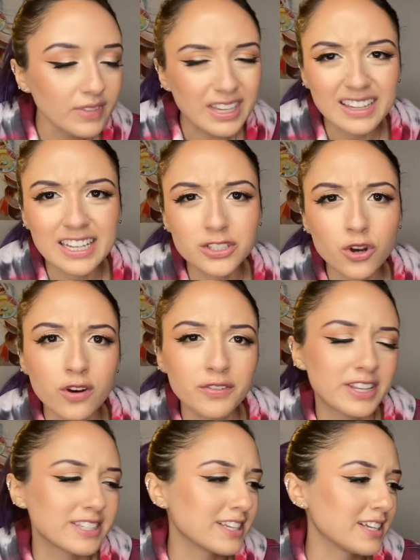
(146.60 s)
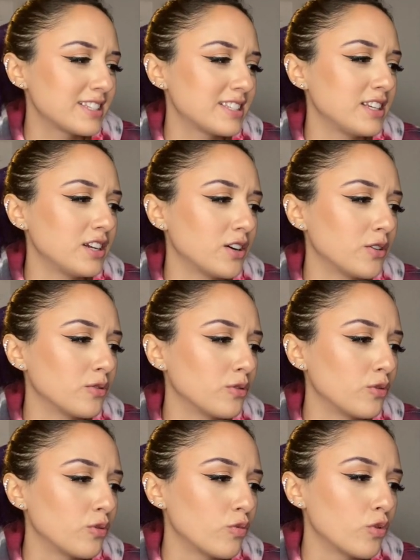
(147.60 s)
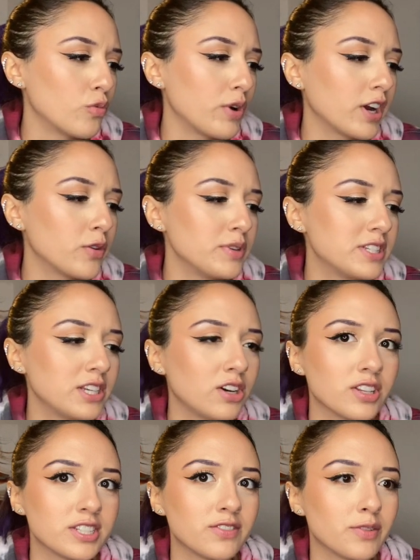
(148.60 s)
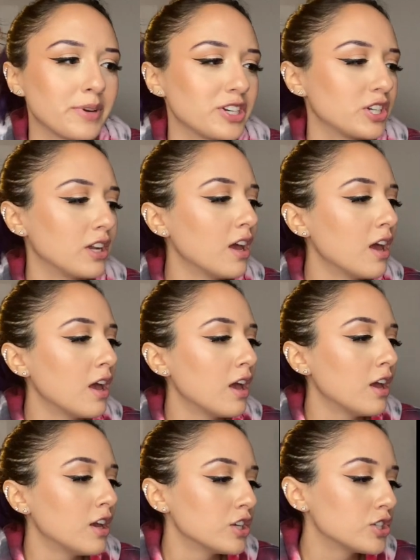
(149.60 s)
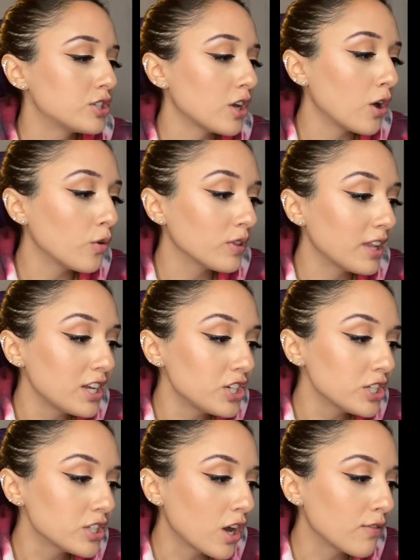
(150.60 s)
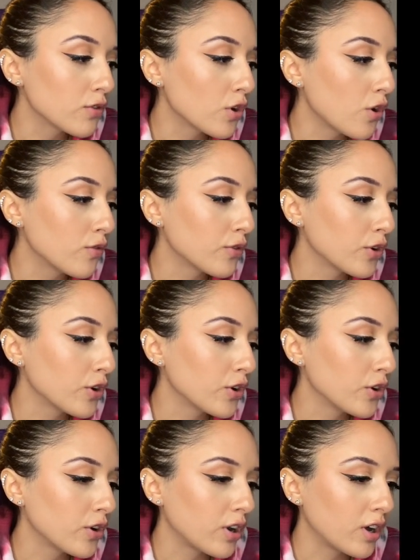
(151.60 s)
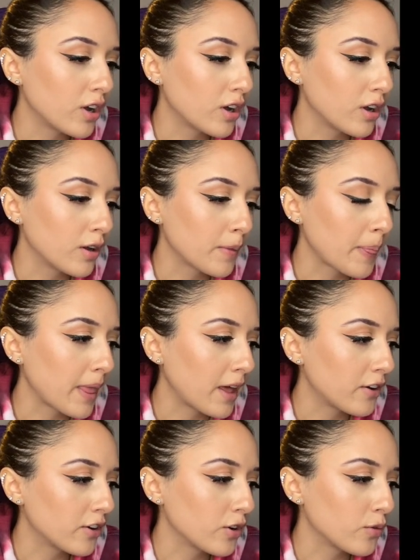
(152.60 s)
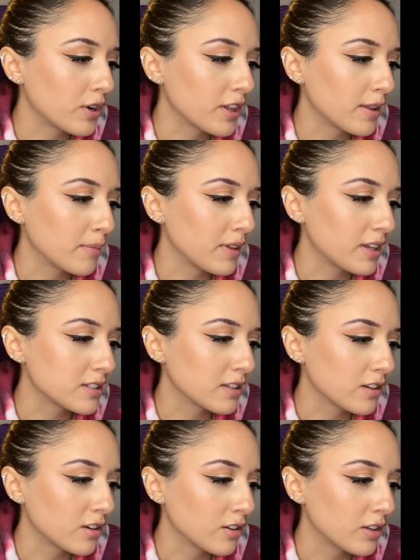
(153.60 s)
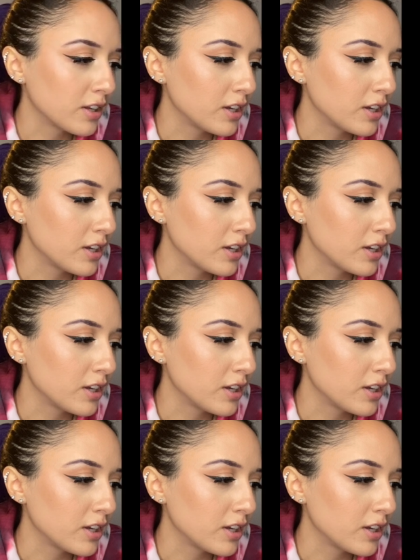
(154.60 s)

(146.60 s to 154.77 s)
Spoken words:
let's go over this. Let's, where can we see all this information? So let's just hover over, one of them that's a little